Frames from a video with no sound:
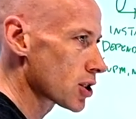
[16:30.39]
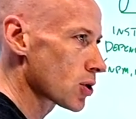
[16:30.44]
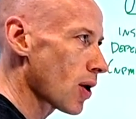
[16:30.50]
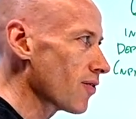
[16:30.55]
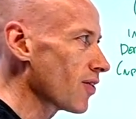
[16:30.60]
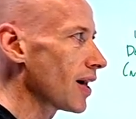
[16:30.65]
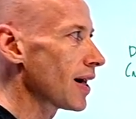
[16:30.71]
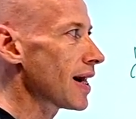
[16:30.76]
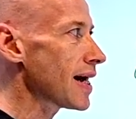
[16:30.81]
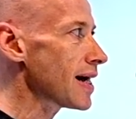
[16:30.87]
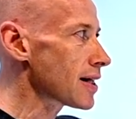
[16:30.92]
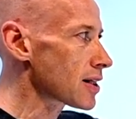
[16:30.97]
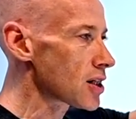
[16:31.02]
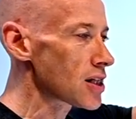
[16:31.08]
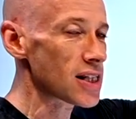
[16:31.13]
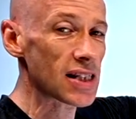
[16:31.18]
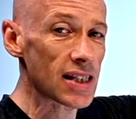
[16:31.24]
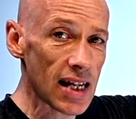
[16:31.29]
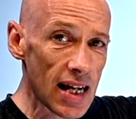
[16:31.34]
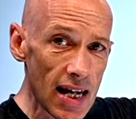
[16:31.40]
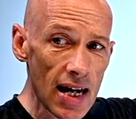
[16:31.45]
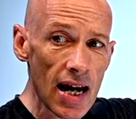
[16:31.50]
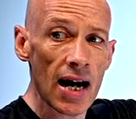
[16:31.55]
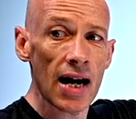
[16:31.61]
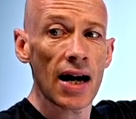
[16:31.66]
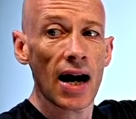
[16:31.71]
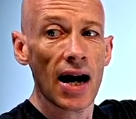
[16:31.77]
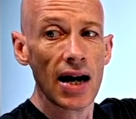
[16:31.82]
So I have a link to
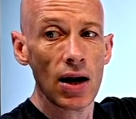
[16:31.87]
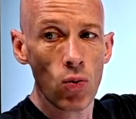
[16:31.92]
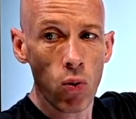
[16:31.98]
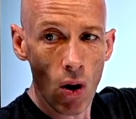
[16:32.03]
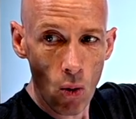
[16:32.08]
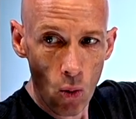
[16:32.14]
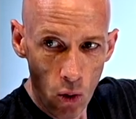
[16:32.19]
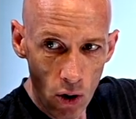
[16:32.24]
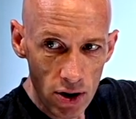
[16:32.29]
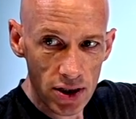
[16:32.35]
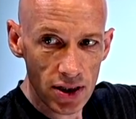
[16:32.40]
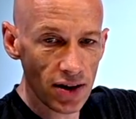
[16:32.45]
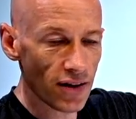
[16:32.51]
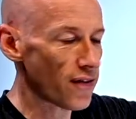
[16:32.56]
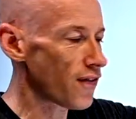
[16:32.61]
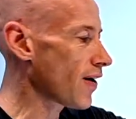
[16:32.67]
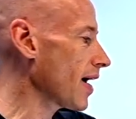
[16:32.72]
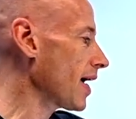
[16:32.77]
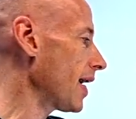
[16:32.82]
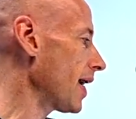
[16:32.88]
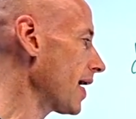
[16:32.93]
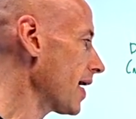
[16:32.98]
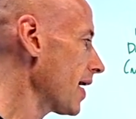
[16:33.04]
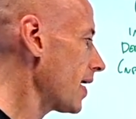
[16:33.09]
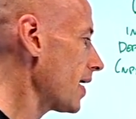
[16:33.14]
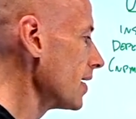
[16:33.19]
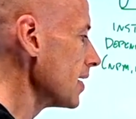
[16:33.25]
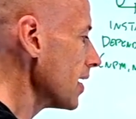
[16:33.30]
see, hey, what was the
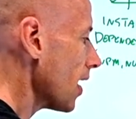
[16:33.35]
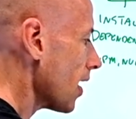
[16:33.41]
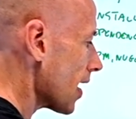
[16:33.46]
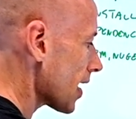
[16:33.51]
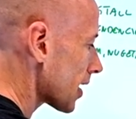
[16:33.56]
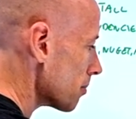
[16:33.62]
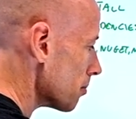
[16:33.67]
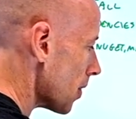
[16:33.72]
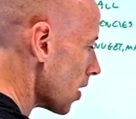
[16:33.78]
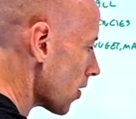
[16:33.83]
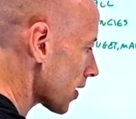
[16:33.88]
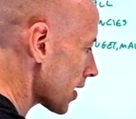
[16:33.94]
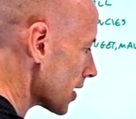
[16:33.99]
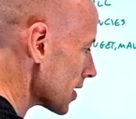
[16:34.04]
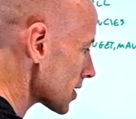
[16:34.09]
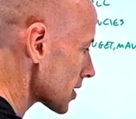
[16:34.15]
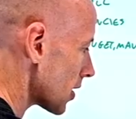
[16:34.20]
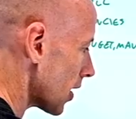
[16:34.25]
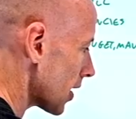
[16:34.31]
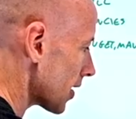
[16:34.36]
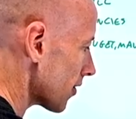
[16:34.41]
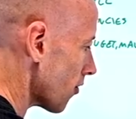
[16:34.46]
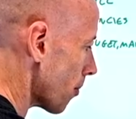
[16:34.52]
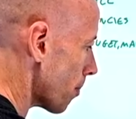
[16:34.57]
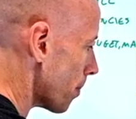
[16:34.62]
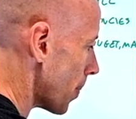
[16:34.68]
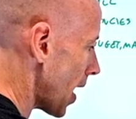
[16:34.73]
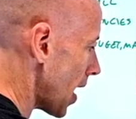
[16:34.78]
failure? I can mark it as kind of
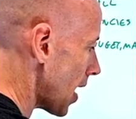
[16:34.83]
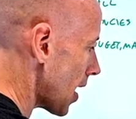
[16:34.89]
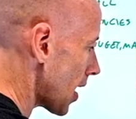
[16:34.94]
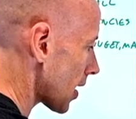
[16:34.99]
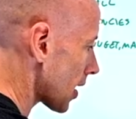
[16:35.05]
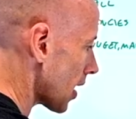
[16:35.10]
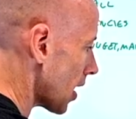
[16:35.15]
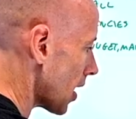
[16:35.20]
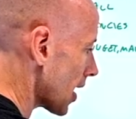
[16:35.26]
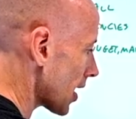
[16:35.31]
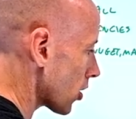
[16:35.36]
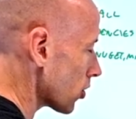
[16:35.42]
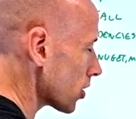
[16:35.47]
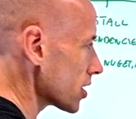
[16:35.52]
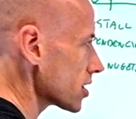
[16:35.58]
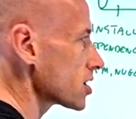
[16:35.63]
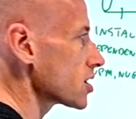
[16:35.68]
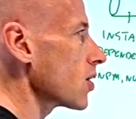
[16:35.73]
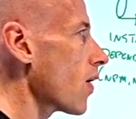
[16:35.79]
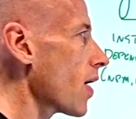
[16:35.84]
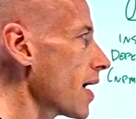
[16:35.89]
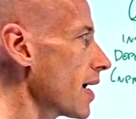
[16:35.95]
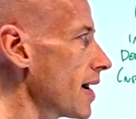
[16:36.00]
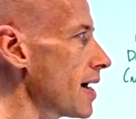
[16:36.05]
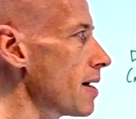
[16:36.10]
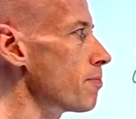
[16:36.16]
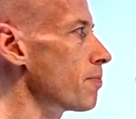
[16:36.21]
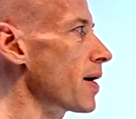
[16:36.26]
a bug. I could
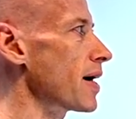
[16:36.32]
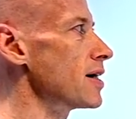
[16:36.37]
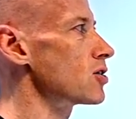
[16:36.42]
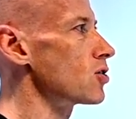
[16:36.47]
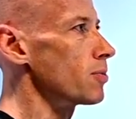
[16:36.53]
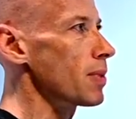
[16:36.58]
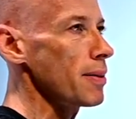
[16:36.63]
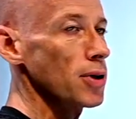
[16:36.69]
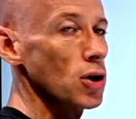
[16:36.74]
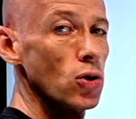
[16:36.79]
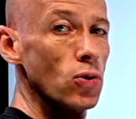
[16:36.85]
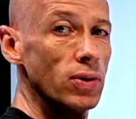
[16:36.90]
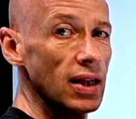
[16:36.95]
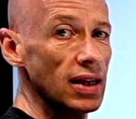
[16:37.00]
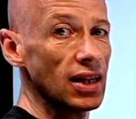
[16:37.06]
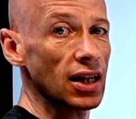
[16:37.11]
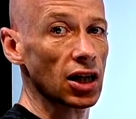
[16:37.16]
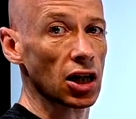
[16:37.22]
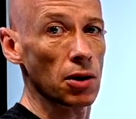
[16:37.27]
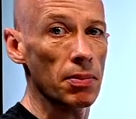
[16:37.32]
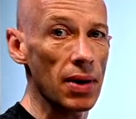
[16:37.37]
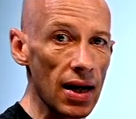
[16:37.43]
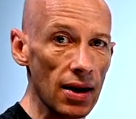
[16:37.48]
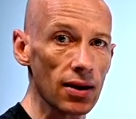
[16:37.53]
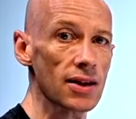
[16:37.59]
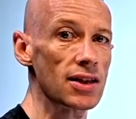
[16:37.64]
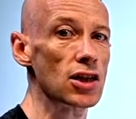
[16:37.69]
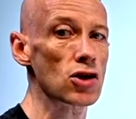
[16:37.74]
assign it based on maybe who did the
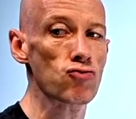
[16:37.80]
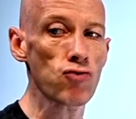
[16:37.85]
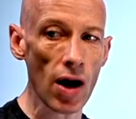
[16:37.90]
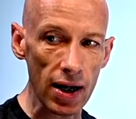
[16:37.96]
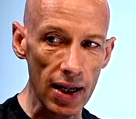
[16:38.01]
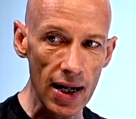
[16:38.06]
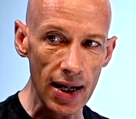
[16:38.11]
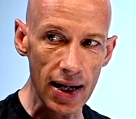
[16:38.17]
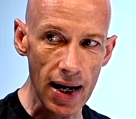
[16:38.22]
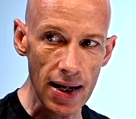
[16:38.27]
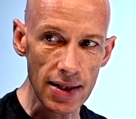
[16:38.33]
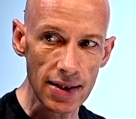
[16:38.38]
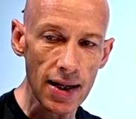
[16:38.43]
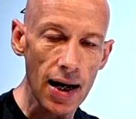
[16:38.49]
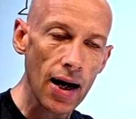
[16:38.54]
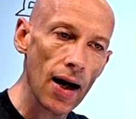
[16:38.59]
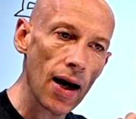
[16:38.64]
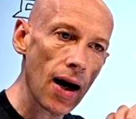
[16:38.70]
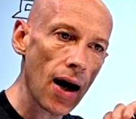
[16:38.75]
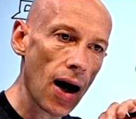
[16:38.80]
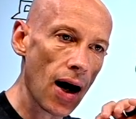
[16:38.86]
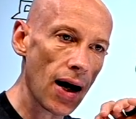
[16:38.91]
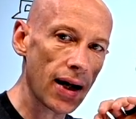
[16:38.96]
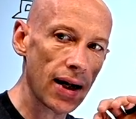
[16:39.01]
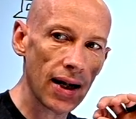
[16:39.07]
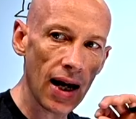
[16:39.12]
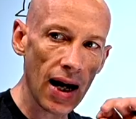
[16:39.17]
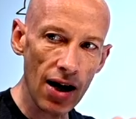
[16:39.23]
commit this is running against.
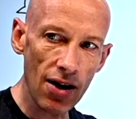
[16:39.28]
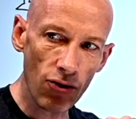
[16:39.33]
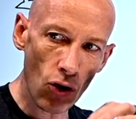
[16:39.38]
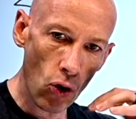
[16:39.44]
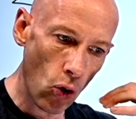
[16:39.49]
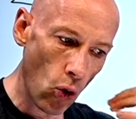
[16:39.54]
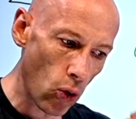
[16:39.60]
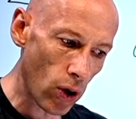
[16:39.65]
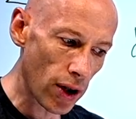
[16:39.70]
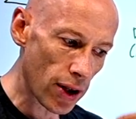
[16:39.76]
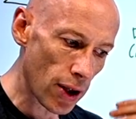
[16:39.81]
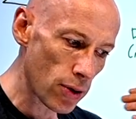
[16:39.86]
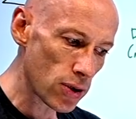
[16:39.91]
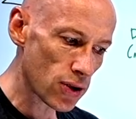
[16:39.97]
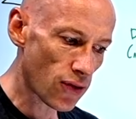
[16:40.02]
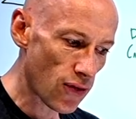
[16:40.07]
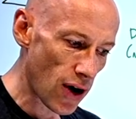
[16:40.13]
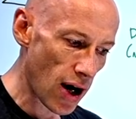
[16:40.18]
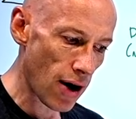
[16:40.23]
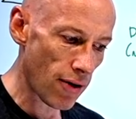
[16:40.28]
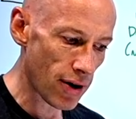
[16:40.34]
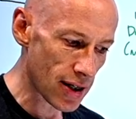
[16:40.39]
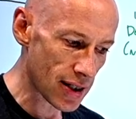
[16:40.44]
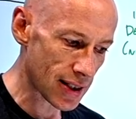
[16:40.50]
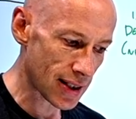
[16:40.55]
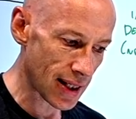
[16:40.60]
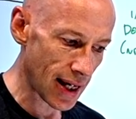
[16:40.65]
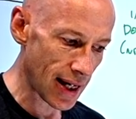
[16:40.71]
I can have all of those
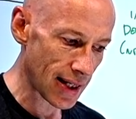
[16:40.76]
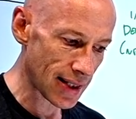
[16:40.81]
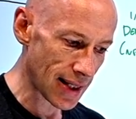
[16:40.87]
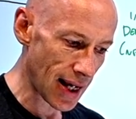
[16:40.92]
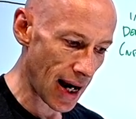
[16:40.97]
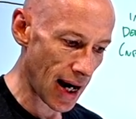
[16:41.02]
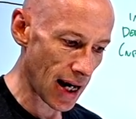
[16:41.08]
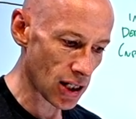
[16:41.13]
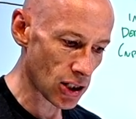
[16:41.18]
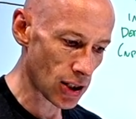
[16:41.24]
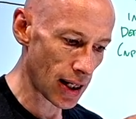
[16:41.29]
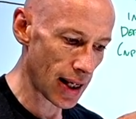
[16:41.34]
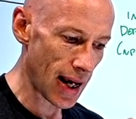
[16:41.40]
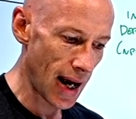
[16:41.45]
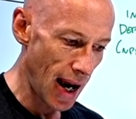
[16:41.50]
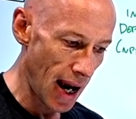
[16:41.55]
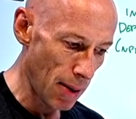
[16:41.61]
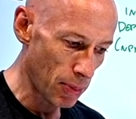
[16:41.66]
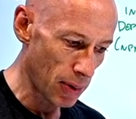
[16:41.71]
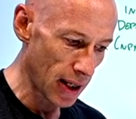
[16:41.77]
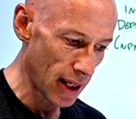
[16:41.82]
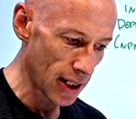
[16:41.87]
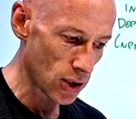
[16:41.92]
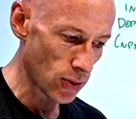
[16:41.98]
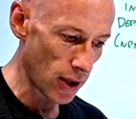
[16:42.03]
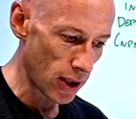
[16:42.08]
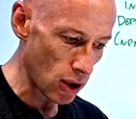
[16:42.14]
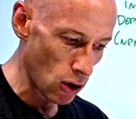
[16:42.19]
various things actually happening.
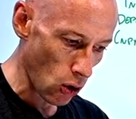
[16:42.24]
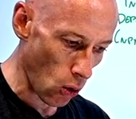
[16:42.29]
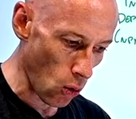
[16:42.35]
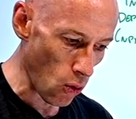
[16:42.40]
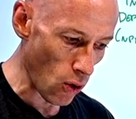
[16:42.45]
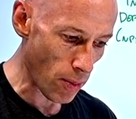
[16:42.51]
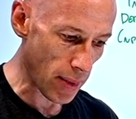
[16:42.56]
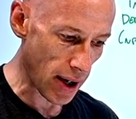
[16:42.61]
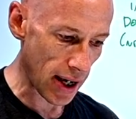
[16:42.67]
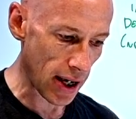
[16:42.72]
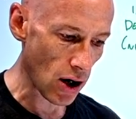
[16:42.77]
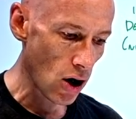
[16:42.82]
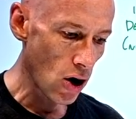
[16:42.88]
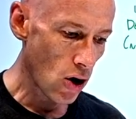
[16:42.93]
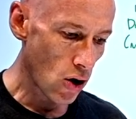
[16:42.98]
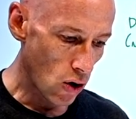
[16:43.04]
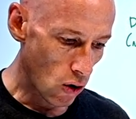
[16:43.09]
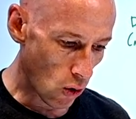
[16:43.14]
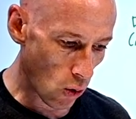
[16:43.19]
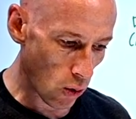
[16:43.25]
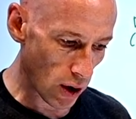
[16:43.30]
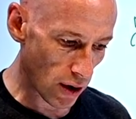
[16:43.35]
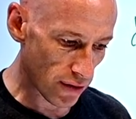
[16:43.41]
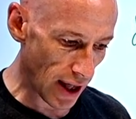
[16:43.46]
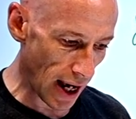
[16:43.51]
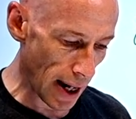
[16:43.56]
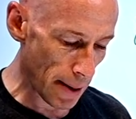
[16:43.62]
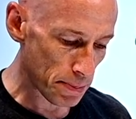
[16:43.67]
So I can automate all
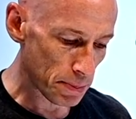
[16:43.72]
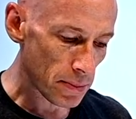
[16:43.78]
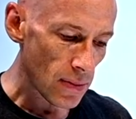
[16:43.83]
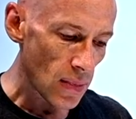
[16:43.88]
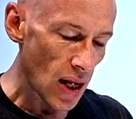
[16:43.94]
of that.